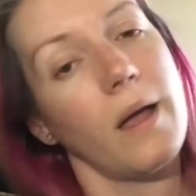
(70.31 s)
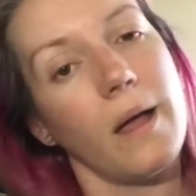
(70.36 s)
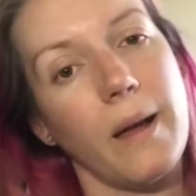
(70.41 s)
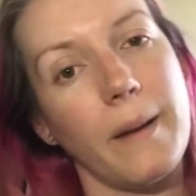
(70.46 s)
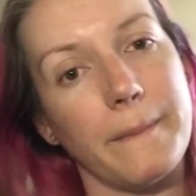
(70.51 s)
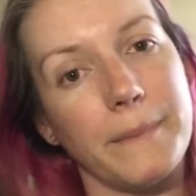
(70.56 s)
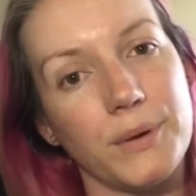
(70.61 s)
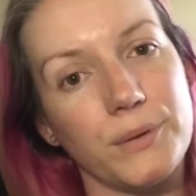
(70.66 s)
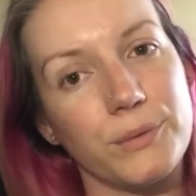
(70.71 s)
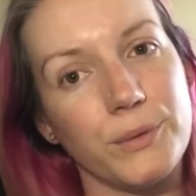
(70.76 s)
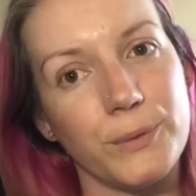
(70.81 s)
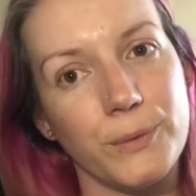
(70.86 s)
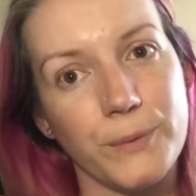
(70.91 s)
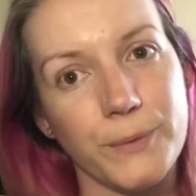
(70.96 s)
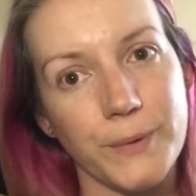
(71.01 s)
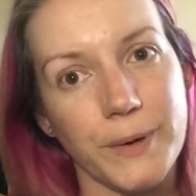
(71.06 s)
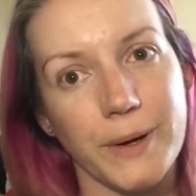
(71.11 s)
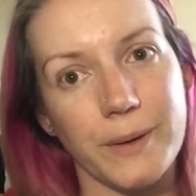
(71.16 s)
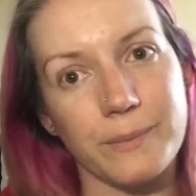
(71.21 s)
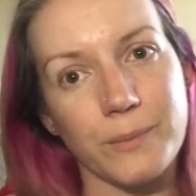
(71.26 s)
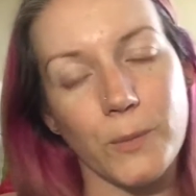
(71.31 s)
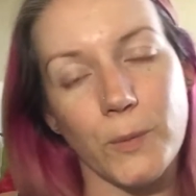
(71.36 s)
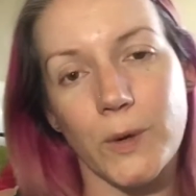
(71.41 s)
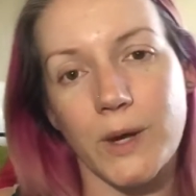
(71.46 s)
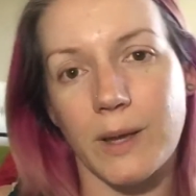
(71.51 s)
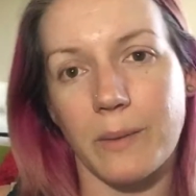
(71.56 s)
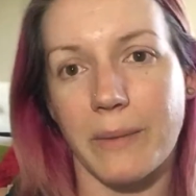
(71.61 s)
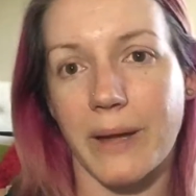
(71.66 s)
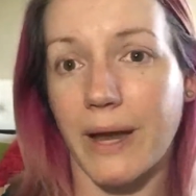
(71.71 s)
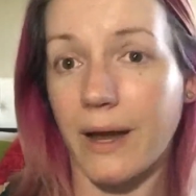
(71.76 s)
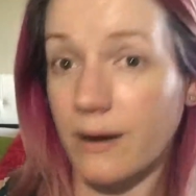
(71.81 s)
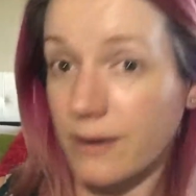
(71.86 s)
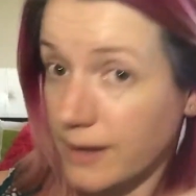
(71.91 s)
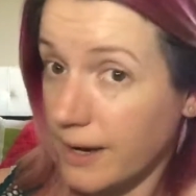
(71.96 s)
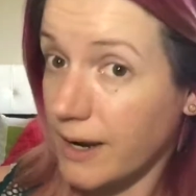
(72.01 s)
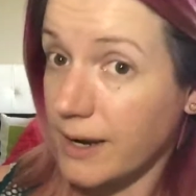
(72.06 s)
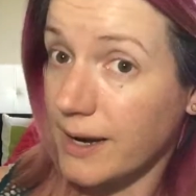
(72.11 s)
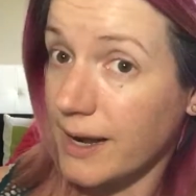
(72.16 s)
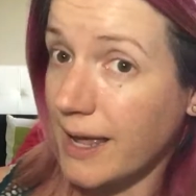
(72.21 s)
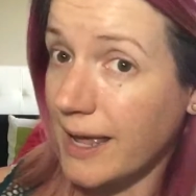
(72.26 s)
I'm out the door and I'm going to get my hair
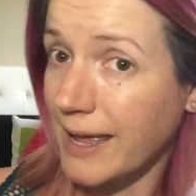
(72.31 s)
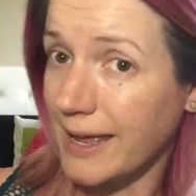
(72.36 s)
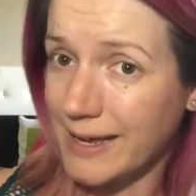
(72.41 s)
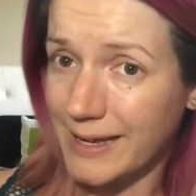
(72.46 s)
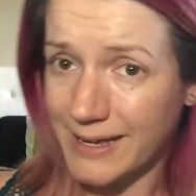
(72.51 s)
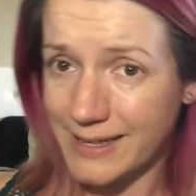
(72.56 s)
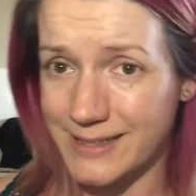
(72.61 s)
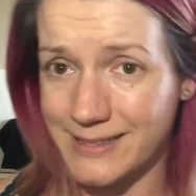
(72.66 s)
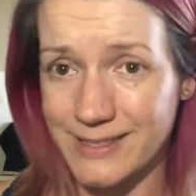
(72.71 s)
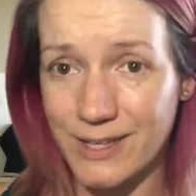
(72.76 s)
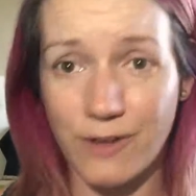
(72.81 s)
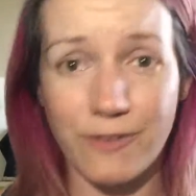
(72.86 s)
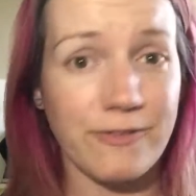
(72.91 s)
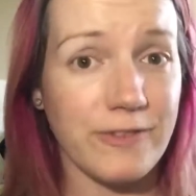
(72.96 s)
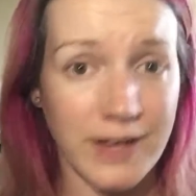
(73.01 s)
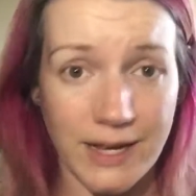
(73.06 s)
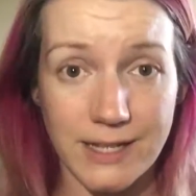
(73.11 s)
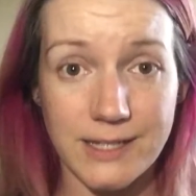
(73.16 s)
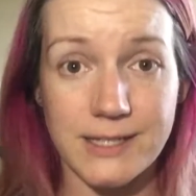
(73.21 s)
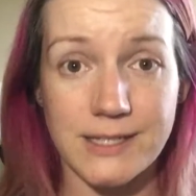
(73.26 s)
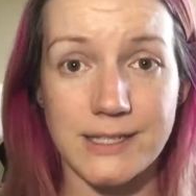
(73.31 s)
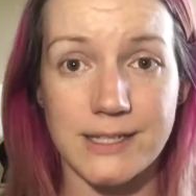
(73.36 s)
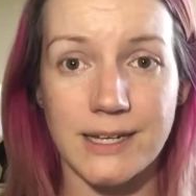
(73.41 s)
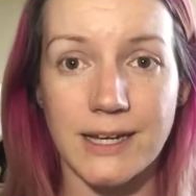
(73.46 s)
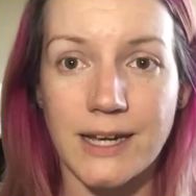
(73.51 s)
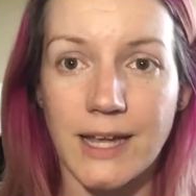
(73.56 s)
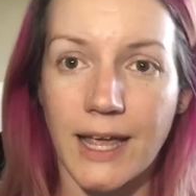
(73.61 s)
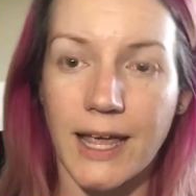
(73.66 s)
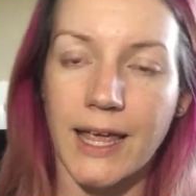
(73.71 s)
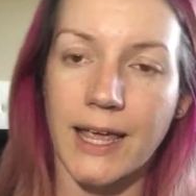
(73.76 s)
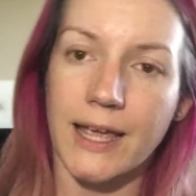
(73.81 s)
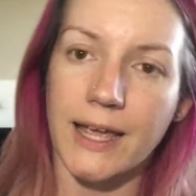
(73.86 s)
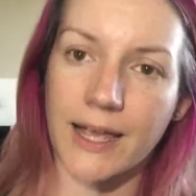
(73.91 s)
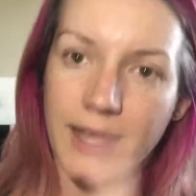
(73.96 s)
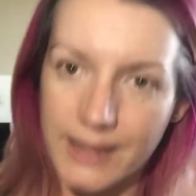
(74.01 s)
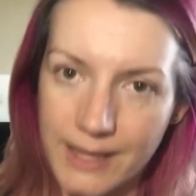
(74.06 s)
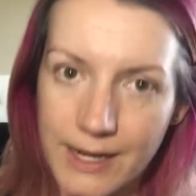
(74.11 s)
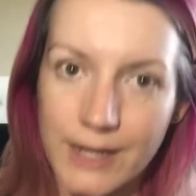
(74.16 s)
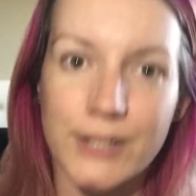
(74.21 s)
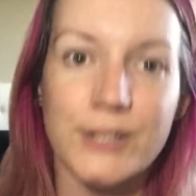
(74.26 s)
done, get this all fixed,
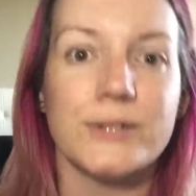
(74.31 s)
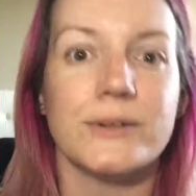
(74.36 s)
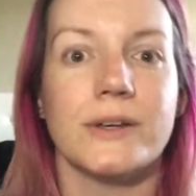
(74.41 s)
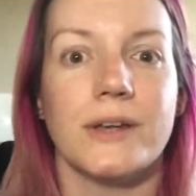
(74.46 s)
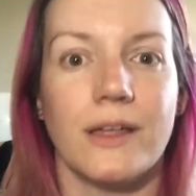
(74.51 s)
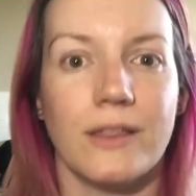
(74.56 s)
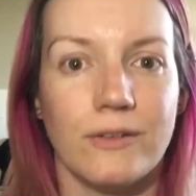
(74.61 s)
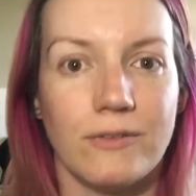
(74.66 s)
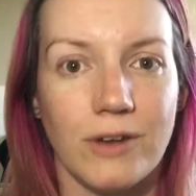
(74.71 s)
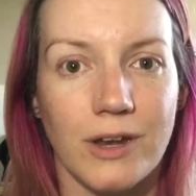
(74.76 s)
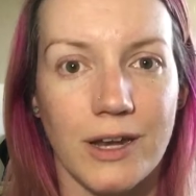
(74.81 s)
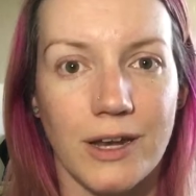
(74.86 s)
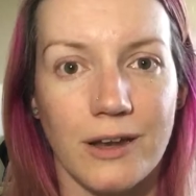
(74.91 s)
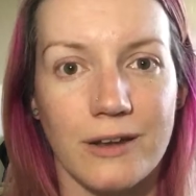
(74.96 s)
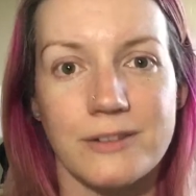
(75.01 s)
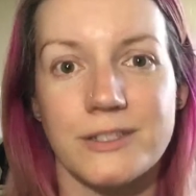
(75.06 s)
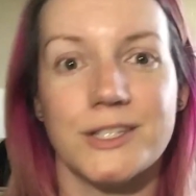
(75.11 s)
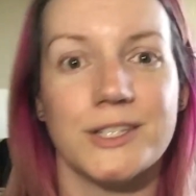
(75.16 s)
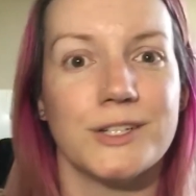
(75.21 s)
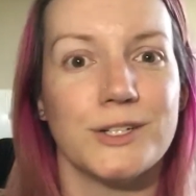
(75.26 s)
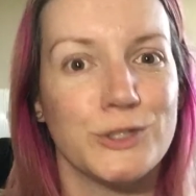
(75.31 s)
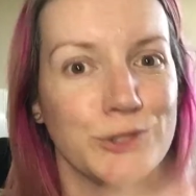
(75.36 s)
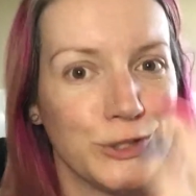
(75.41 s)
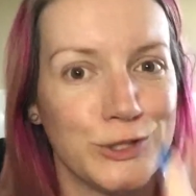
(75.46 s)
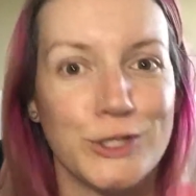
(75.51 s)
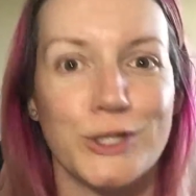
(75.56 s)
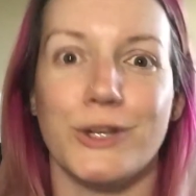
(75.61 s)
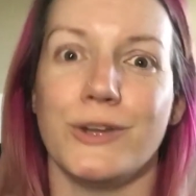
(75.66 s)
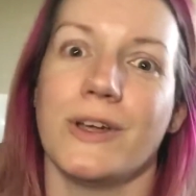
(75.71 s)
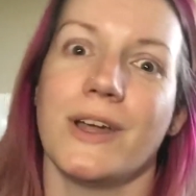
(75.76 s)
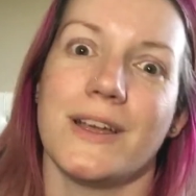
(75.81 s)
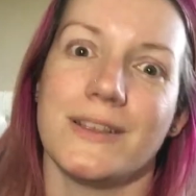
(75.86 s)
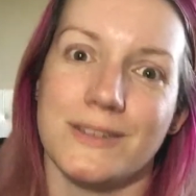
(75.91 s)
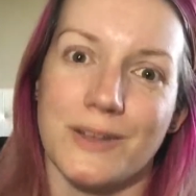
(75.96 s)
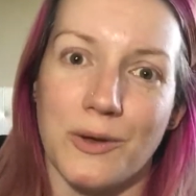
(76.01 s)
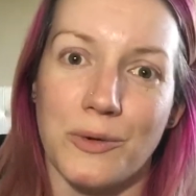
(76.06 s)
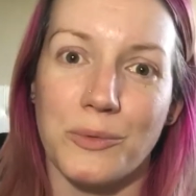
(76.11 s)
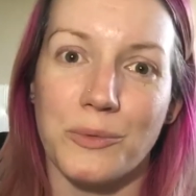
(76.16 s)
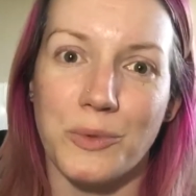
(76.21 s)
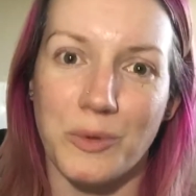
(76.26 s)
and then I'll do another video to show you guys
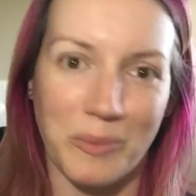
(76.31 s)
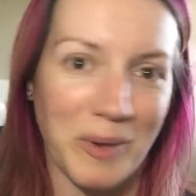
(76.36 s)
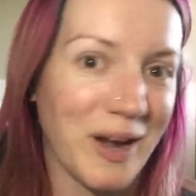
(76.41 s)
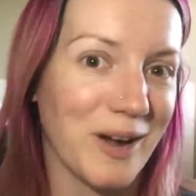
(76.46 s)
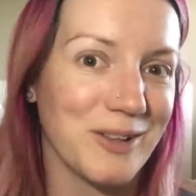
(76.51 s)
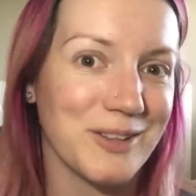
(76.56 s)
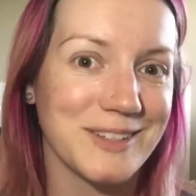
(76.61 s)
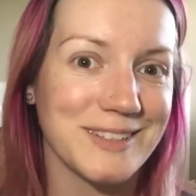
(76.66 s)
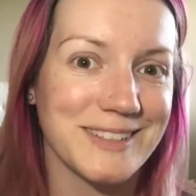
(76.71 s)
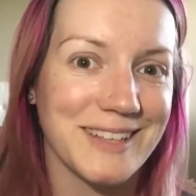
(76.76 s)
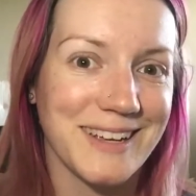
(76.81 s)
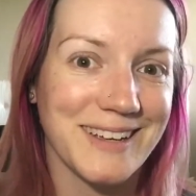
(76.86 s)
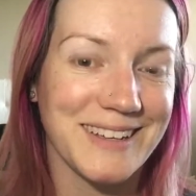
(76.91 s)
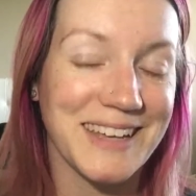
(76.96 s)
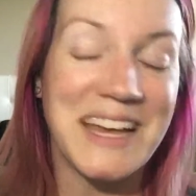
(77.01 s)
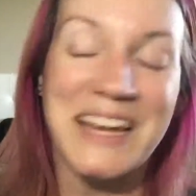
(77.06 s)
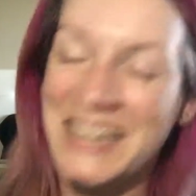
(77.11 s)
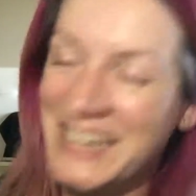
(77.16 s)
all what my hair looks like.